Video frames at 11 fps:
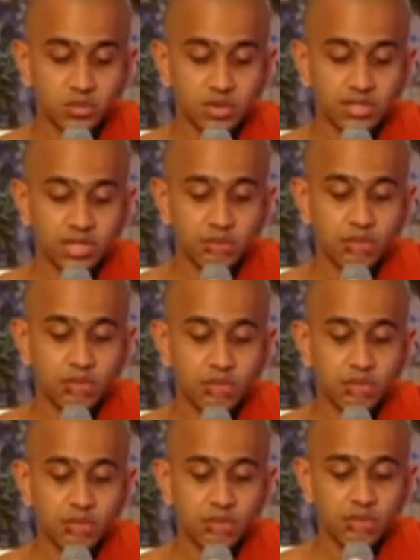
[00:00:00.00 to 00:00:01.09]
what
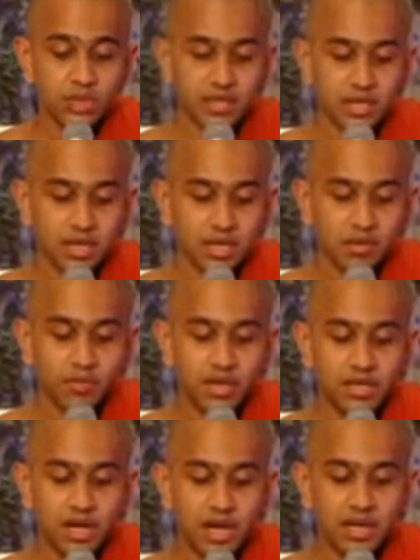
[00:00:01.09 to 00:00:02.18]
happens?
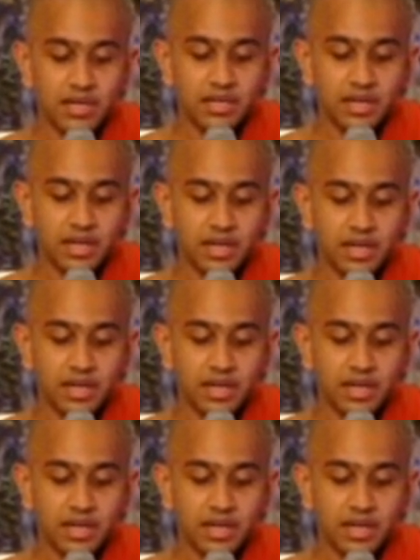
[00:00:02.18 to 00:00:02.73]
When I